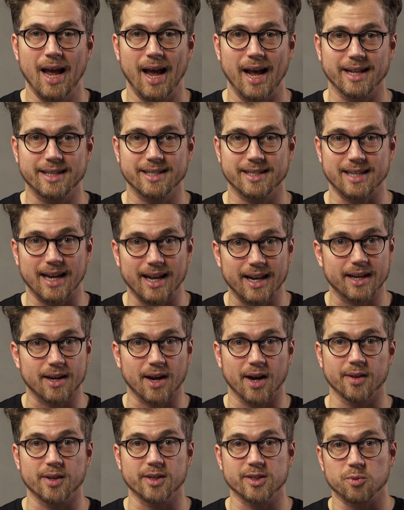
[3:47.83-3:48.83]
at telling
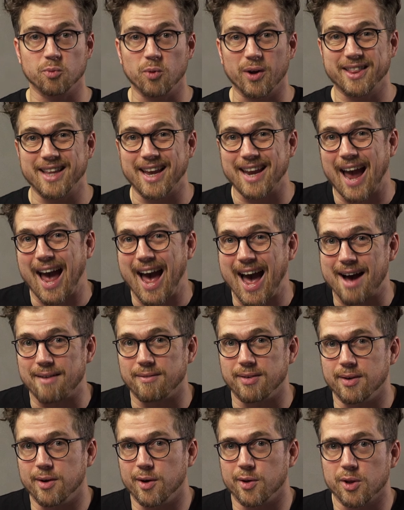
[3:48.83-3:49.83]
others what they
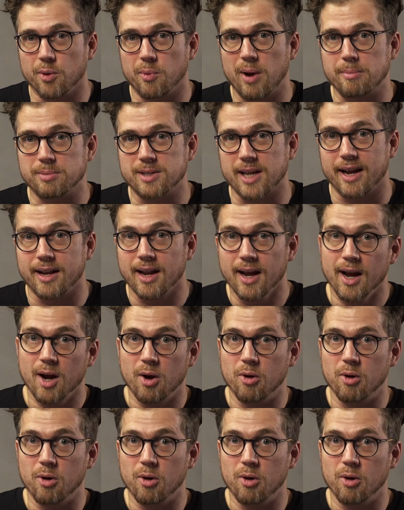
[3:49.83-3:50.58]
have on their website.